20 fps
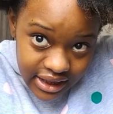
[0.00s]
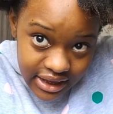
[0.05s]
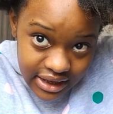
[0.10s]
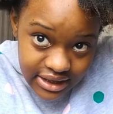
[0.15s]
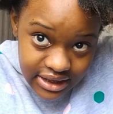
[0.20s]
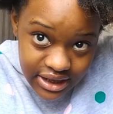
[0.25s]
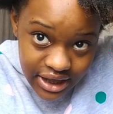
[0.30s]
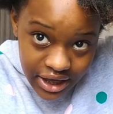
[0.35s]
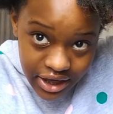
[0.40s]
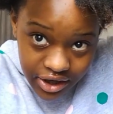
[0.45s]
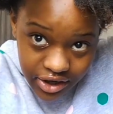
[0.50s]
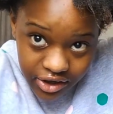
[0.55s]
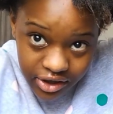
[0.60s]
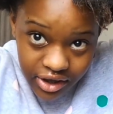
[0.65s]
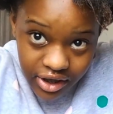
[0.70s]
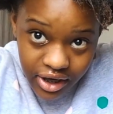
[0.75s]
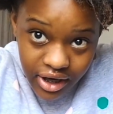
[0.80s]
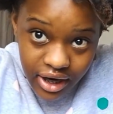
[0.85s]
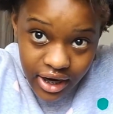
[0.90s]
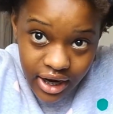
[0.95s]
this hair
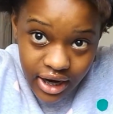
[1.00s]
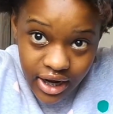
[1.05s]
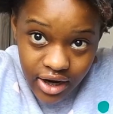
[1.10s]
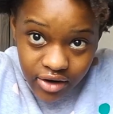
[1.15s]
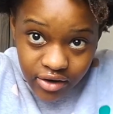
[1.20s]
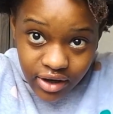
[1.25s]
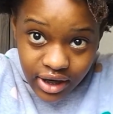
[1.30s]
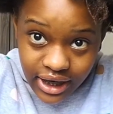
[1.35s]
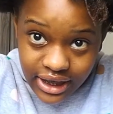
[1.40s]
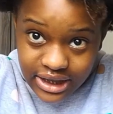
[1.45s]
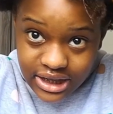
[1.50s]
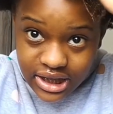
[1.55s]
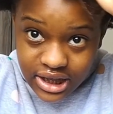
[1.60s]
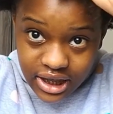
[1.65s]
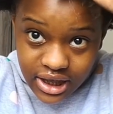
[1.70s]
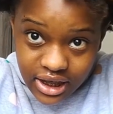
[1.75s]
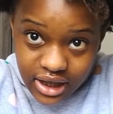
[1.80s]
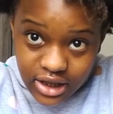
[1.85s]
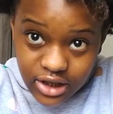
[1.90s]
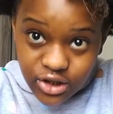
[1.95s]
right
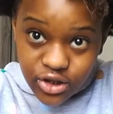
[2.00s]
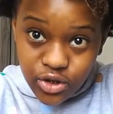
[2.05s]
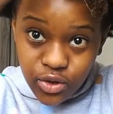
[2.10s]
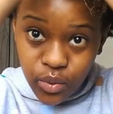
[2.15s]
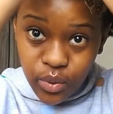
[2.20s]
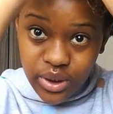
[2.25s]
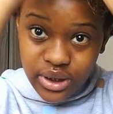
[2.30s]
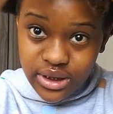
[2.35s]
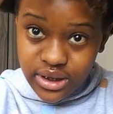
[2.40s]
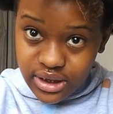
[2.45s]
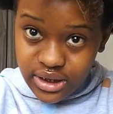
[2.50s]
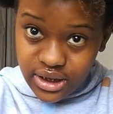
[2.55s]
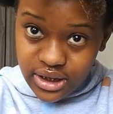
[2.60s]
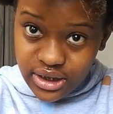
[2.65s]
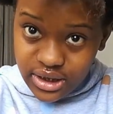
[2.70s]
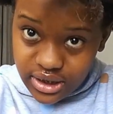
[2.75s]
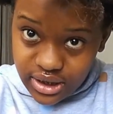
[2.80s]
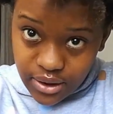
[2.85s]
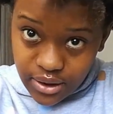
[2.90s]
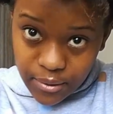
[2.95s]
here, twist
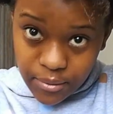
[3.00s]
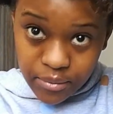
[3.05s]
it.